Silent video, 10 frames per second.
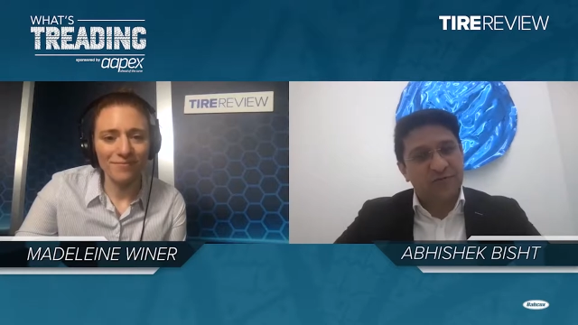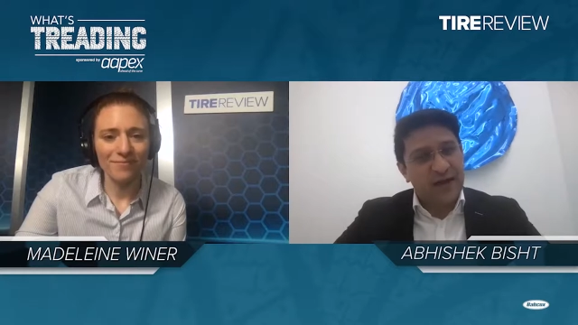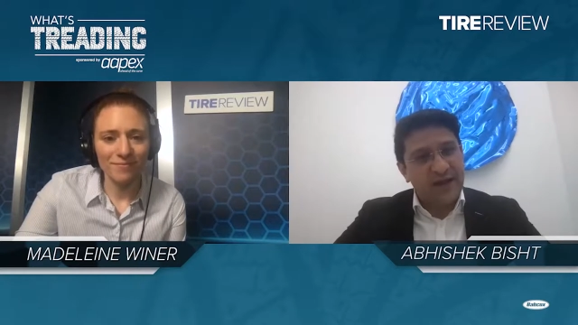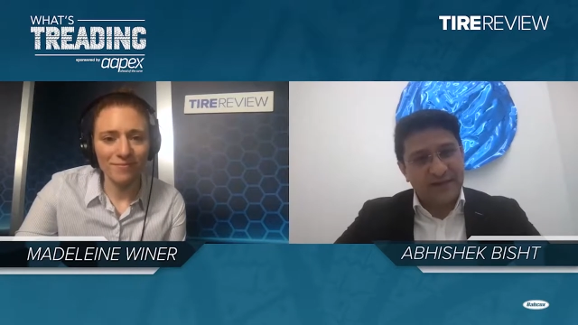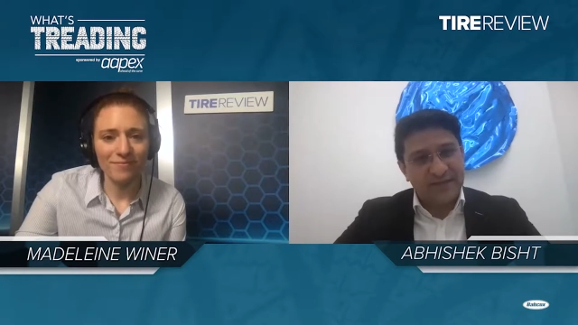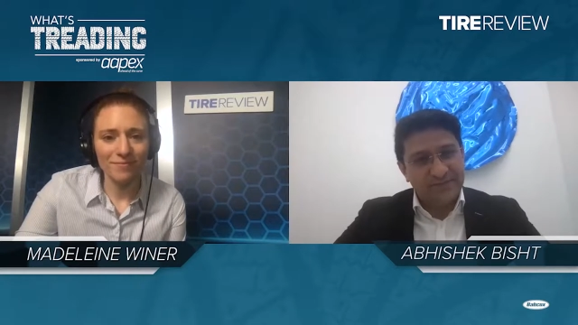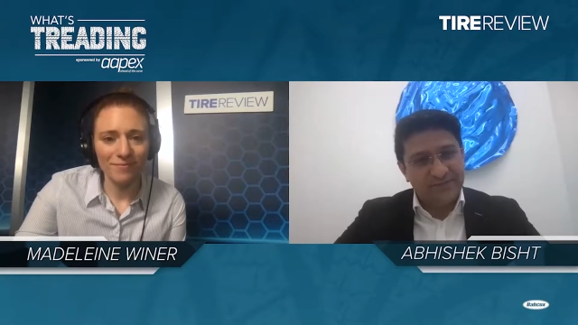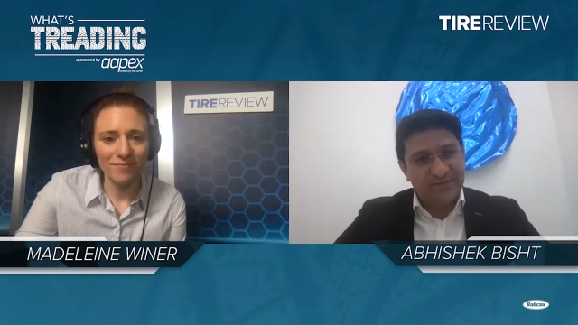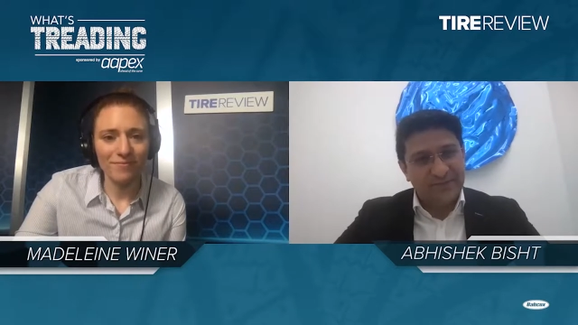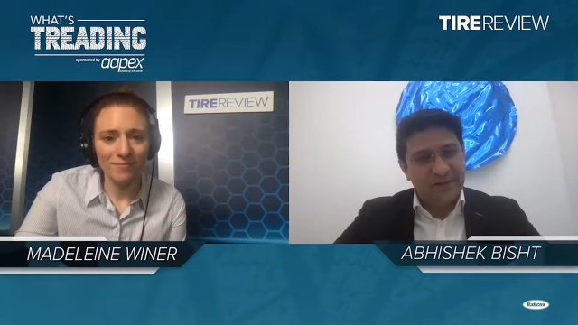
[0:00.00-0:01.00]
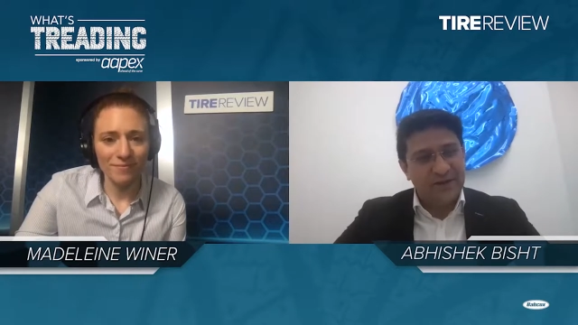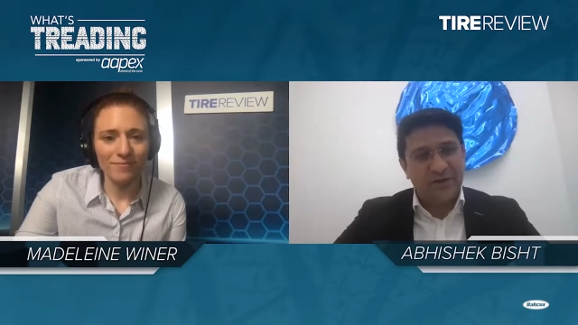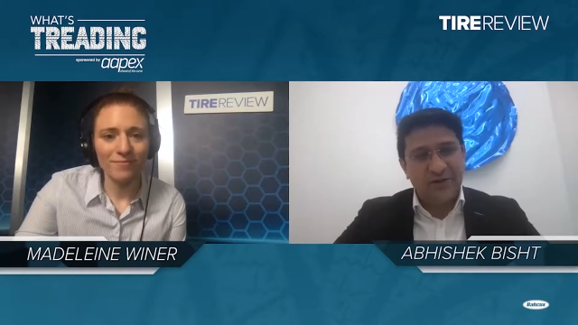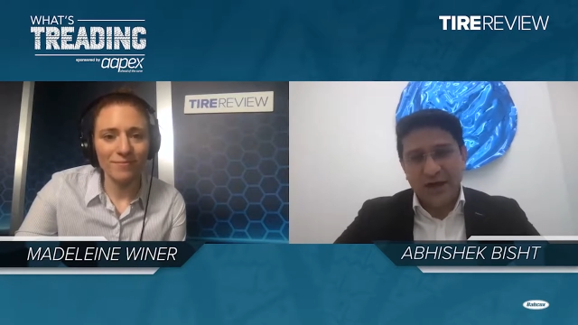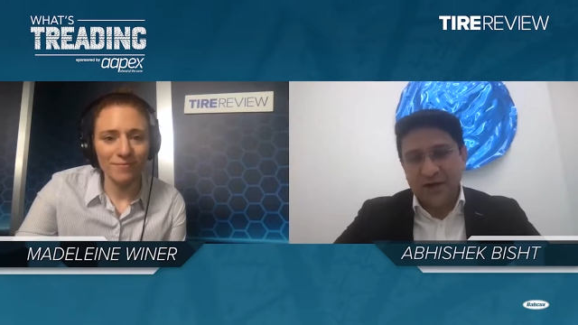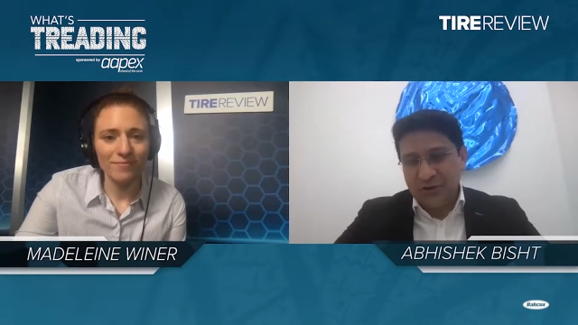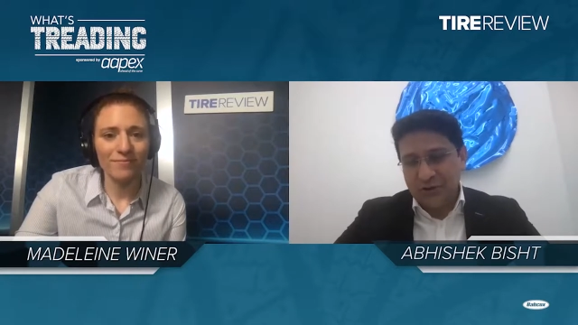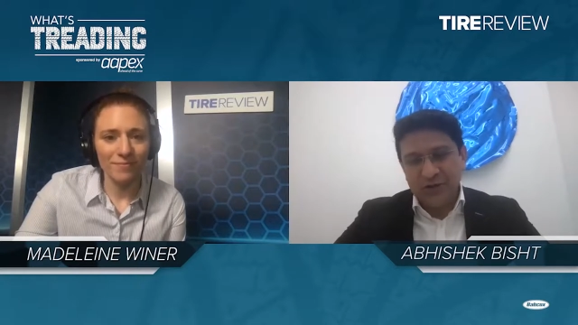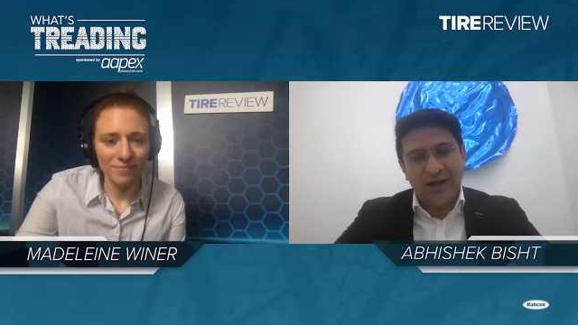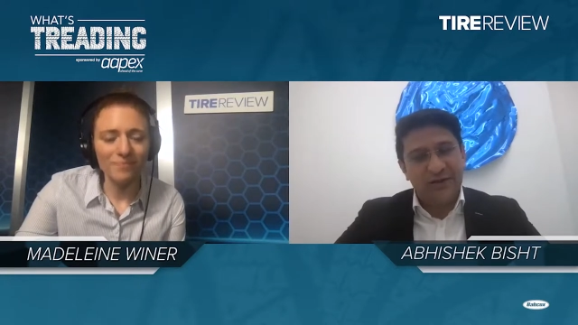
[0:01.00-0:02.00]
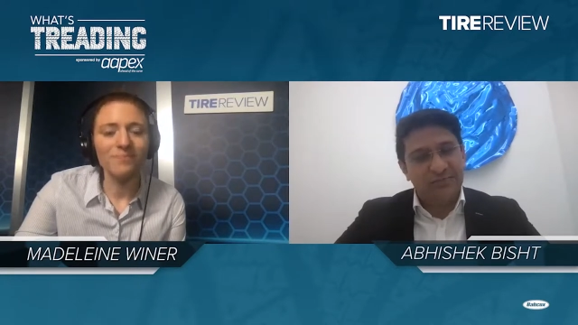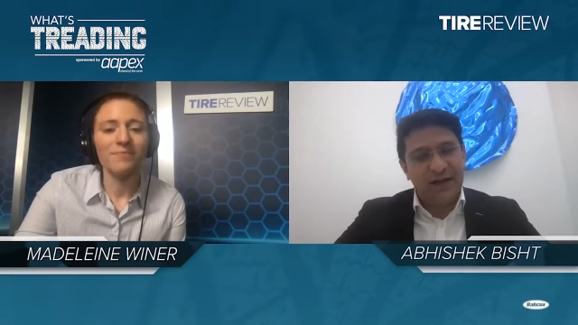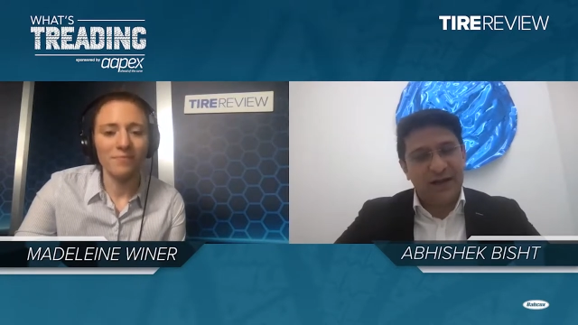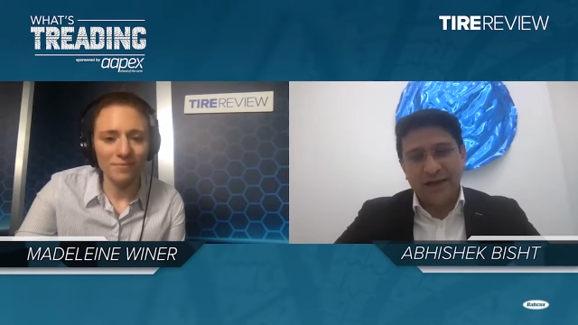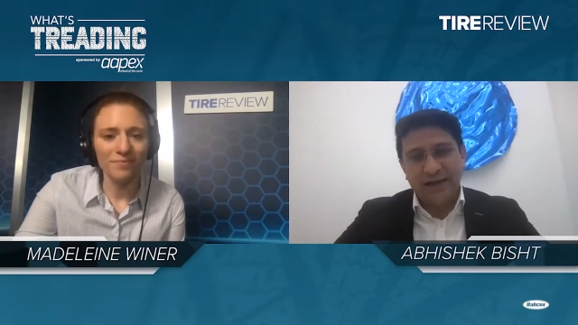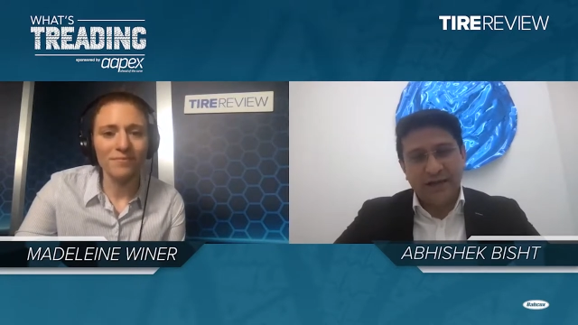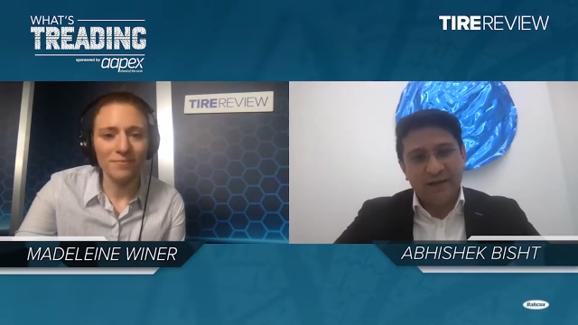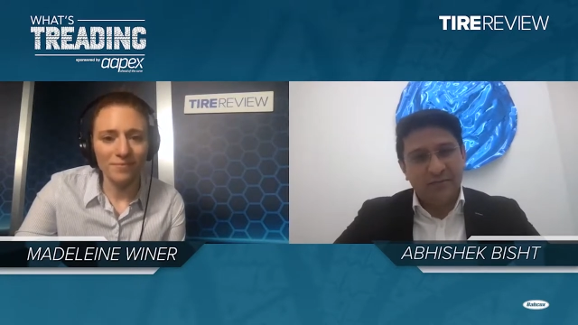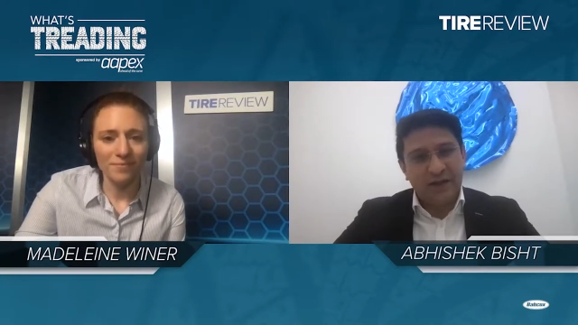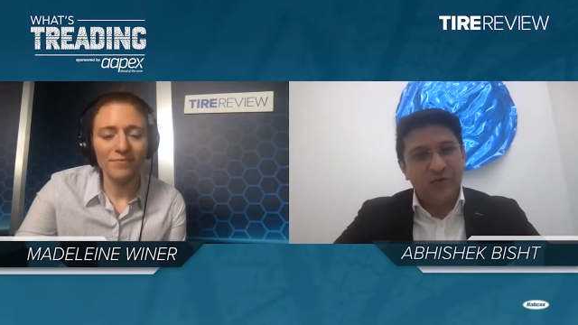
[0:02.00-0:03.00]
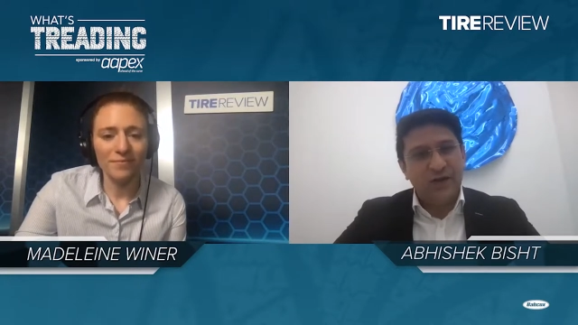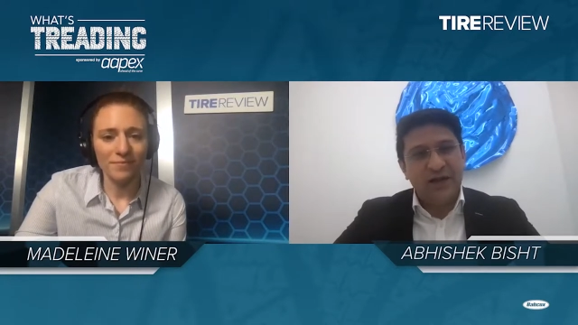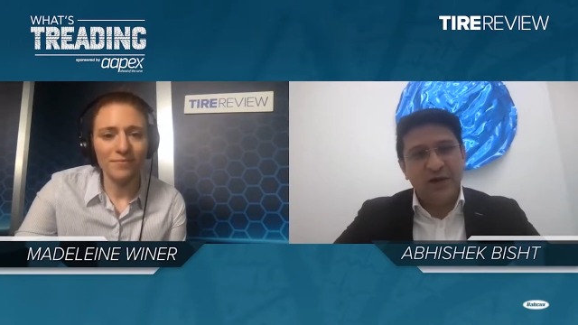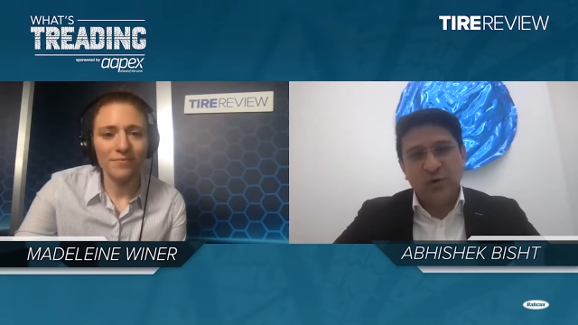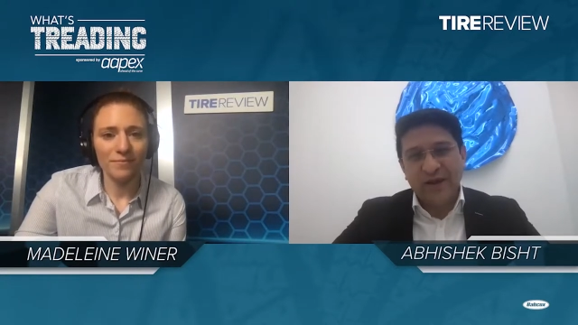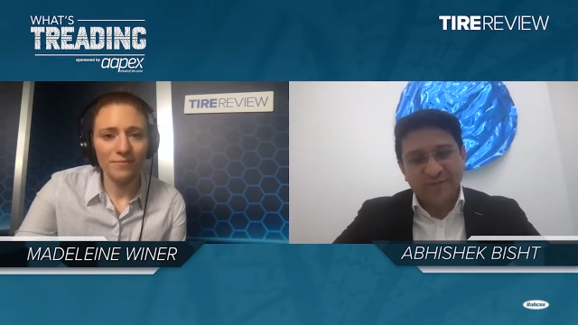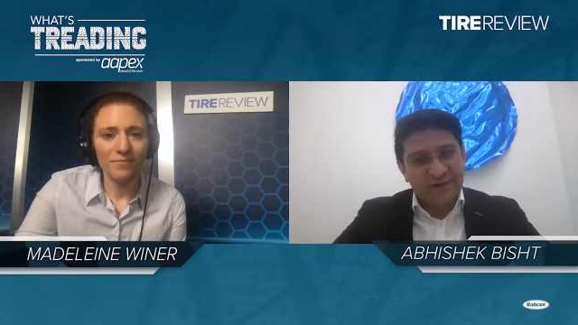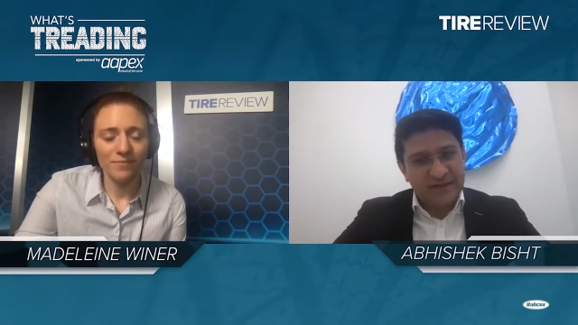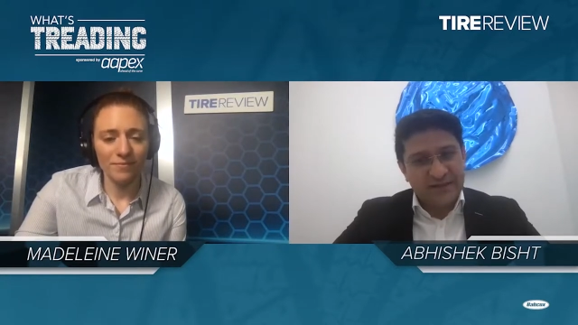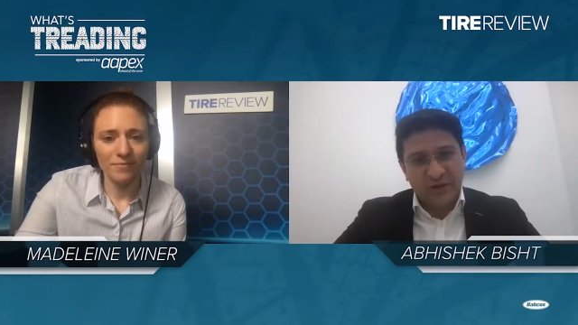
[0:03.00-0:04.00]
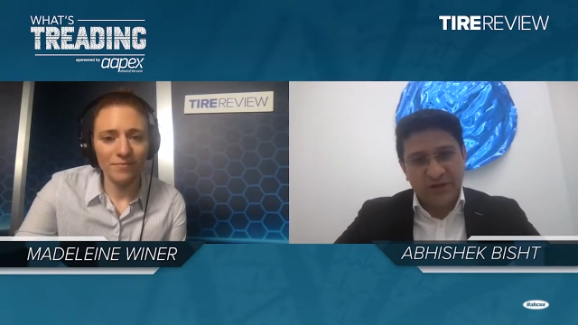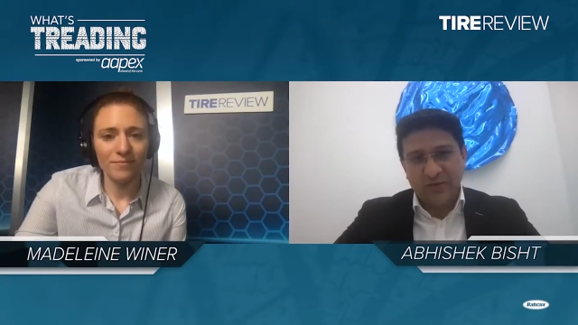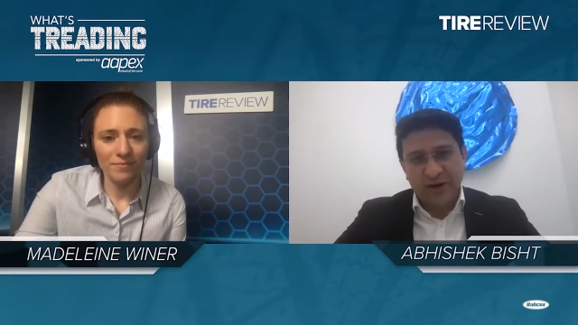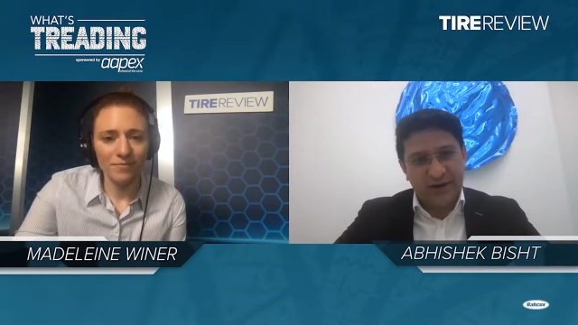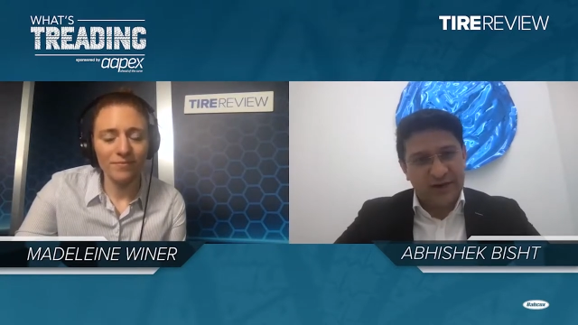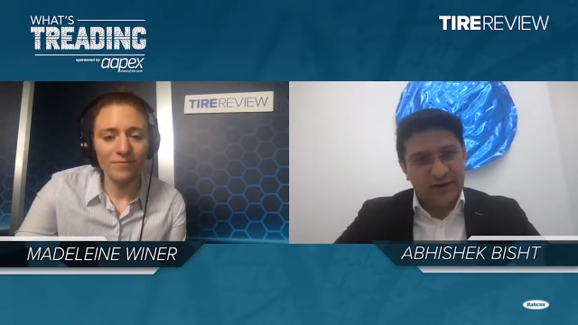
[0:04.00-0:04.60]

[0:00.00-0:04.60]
Speaker 1: right. You can't do that by doing a quick fix on the product.